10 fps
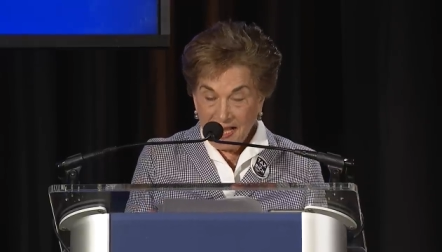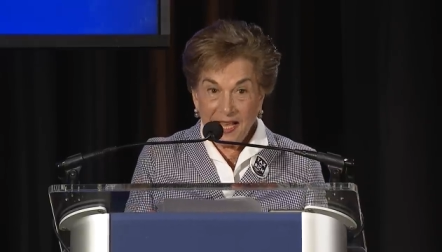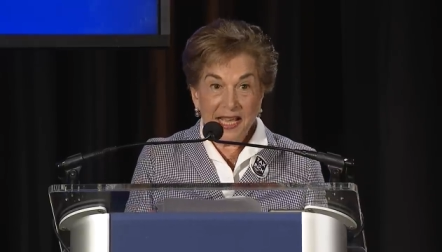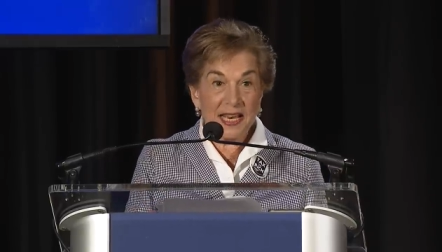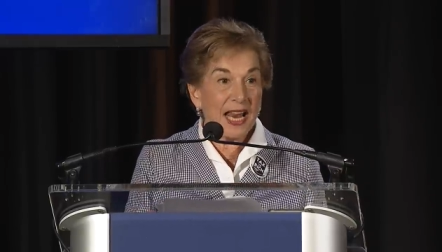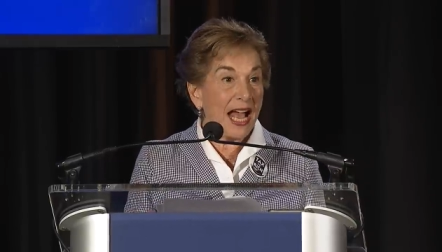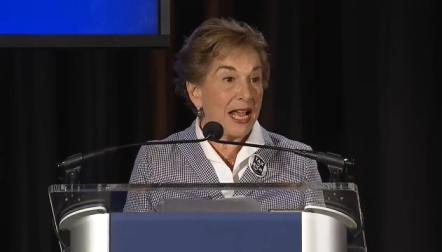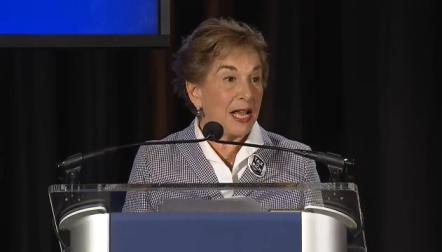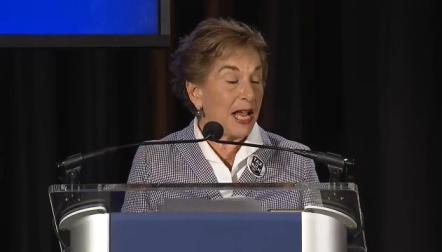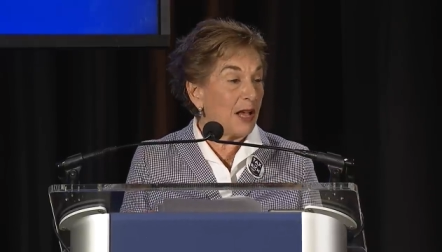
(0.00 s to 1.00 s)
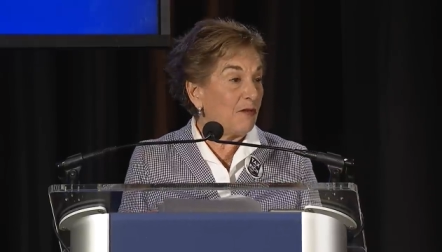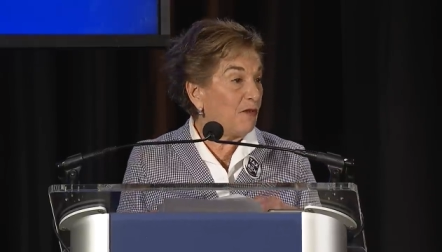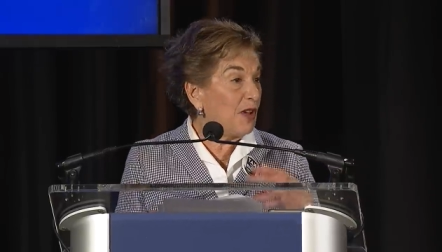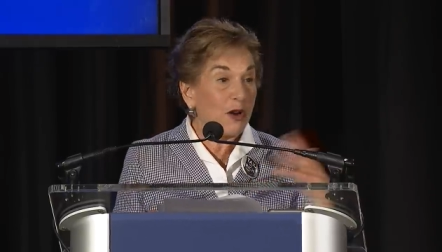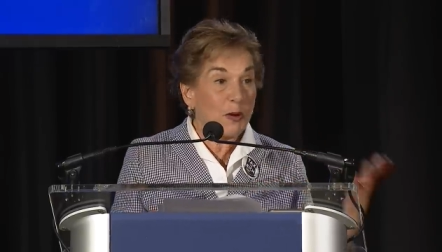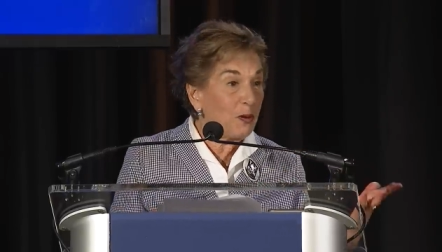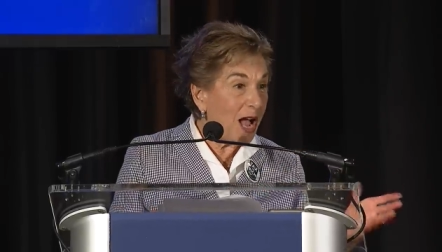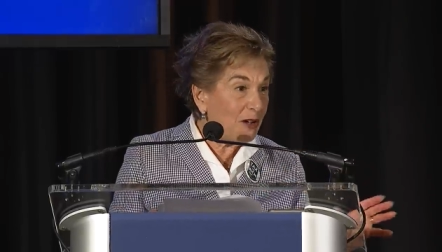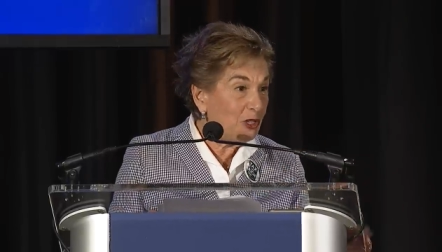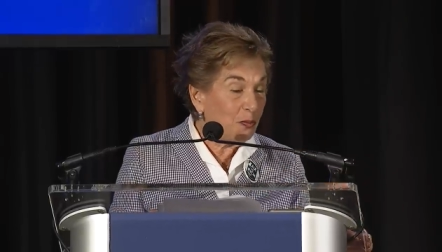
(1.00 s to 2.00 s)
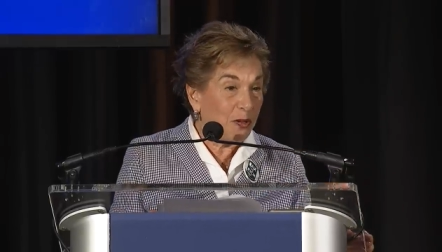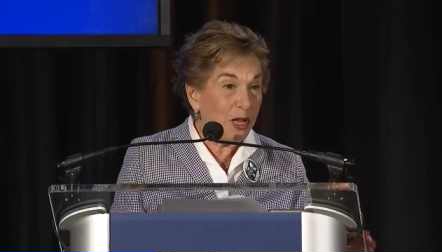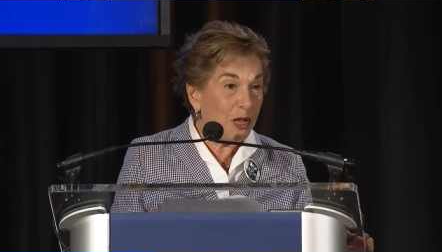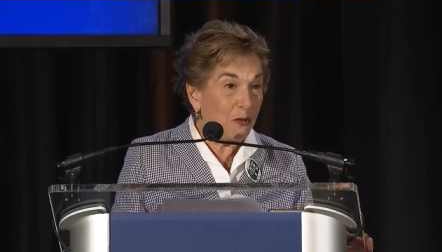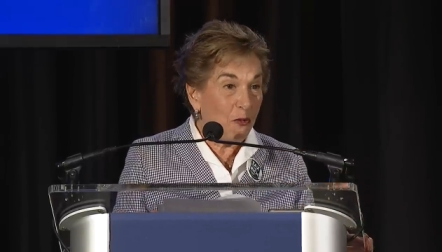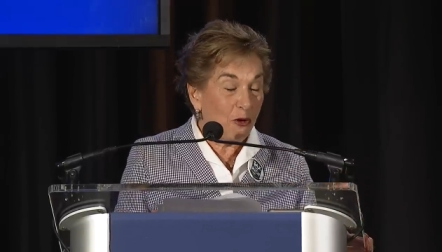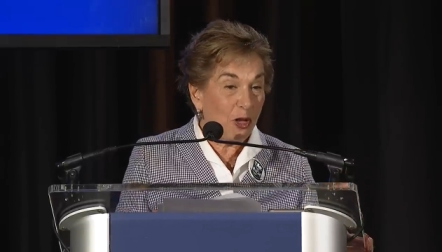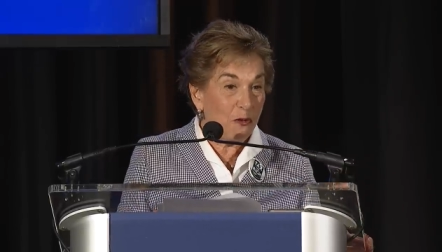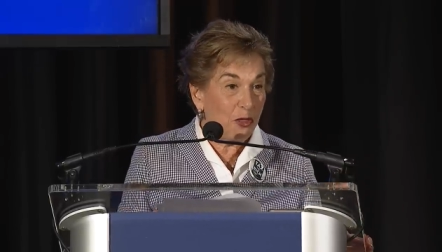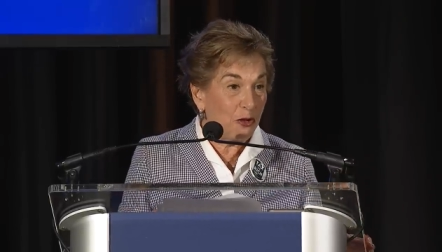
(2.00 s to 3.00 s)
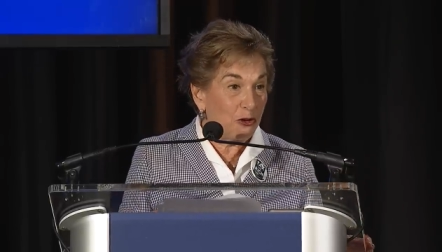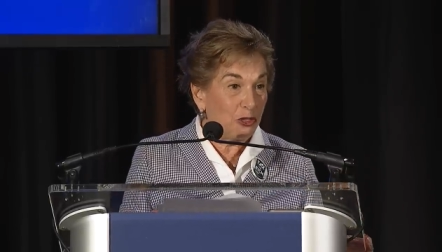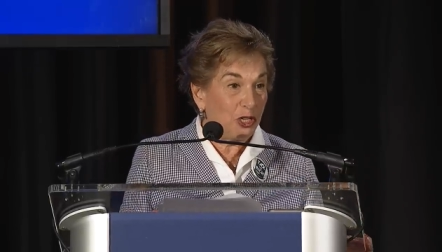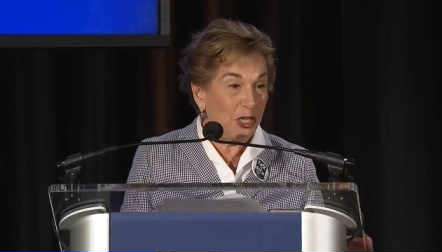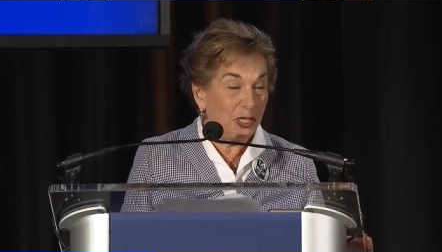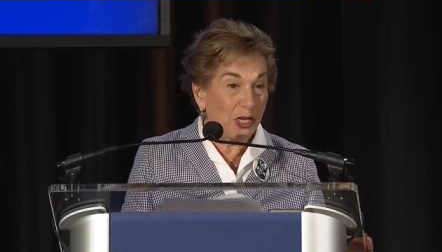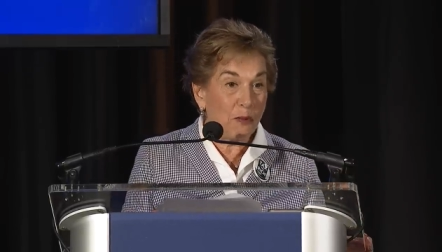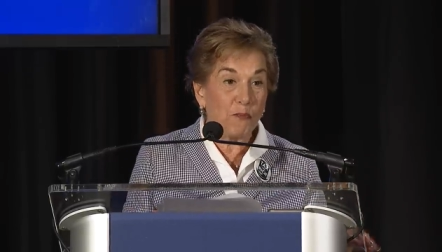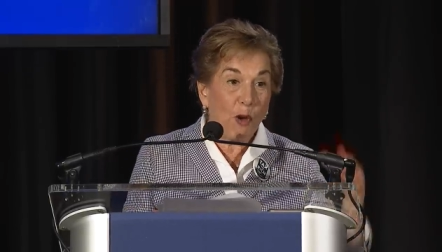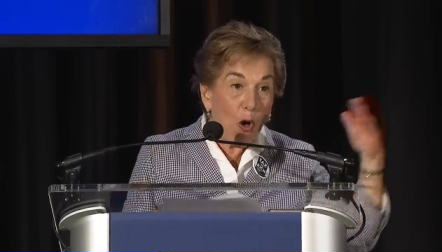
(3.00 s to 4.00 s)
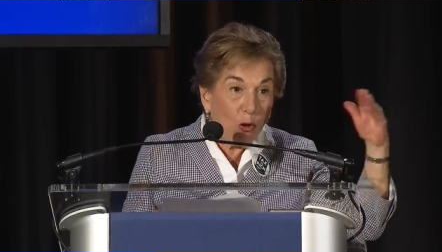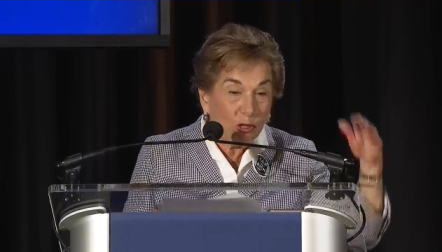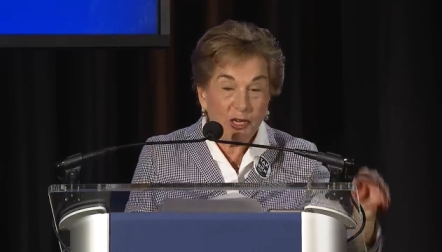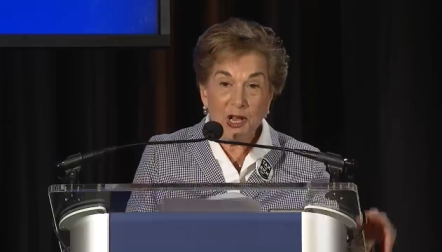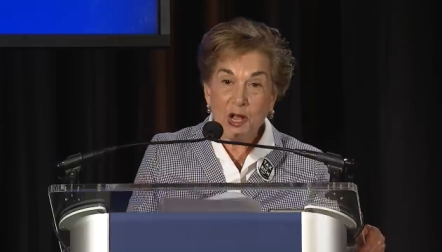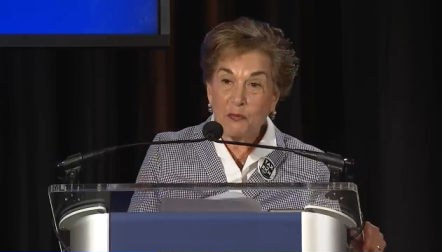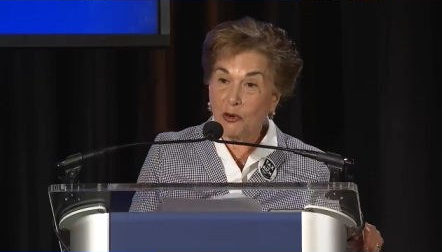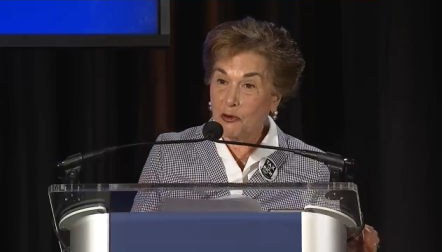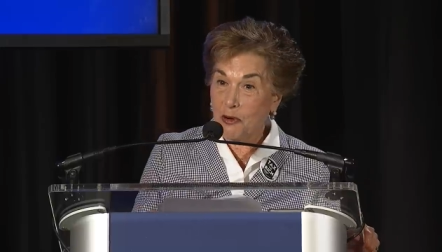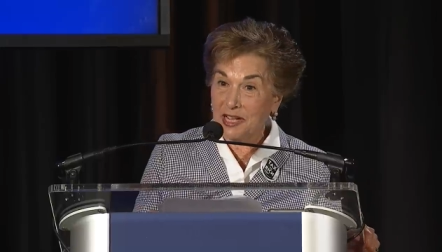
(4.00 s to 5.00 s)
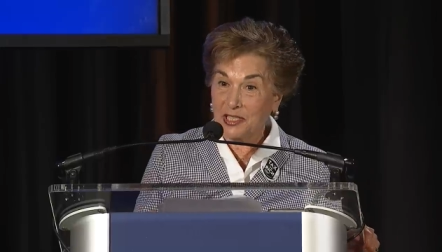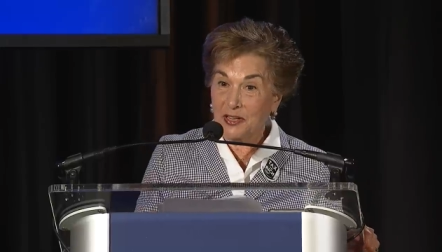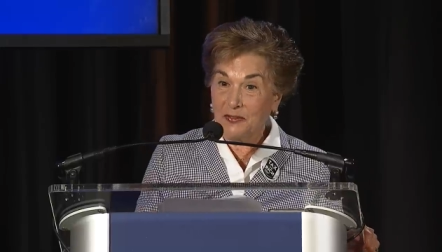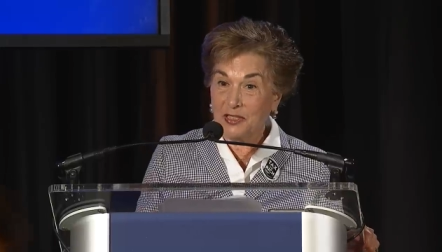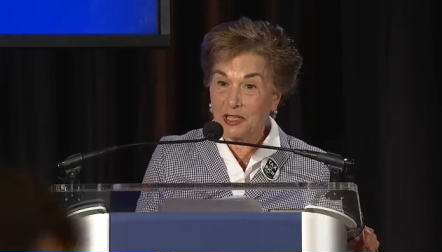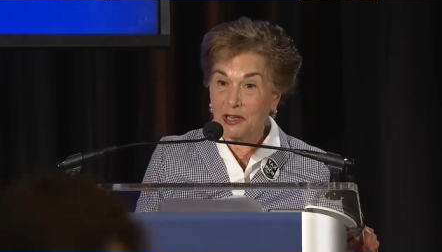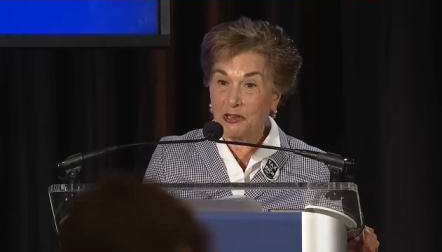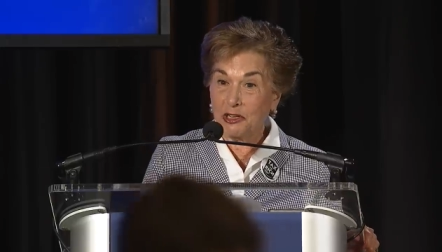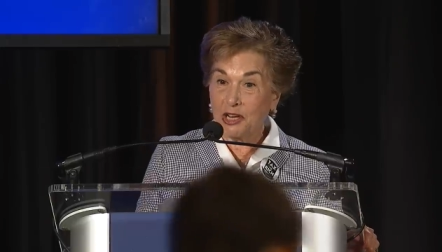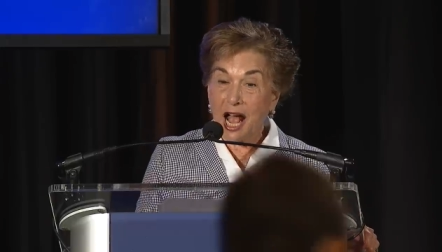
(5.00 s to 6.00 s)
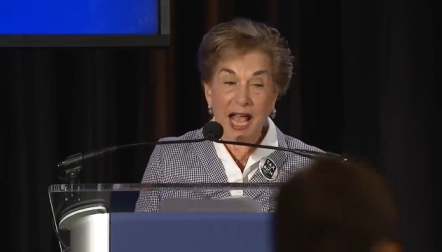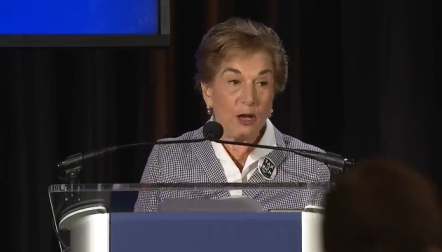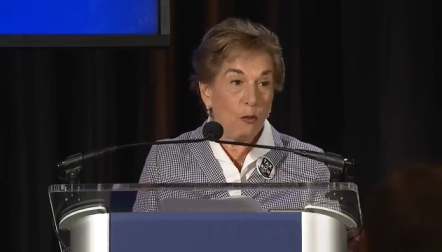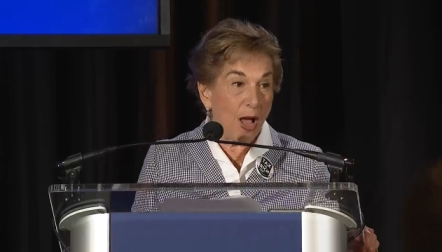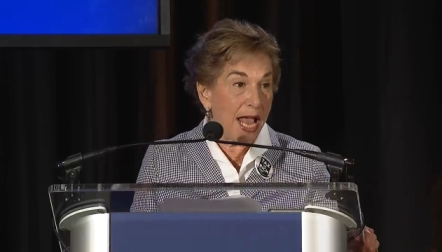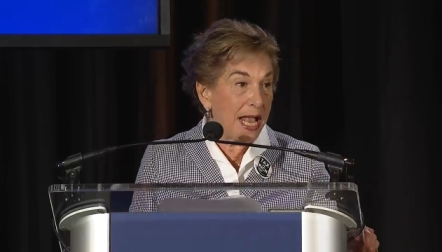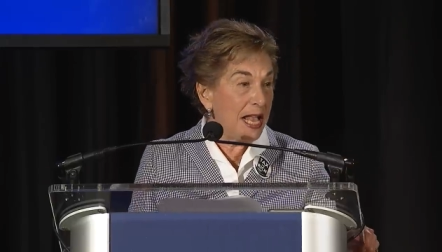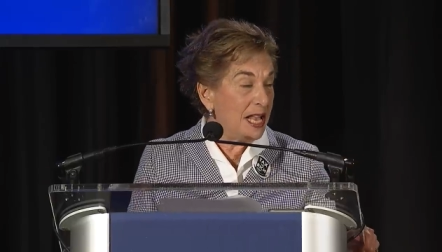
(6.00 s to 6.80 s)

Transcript: And I am very proud to be working with her. She's a bold progressive, doesn't shy away,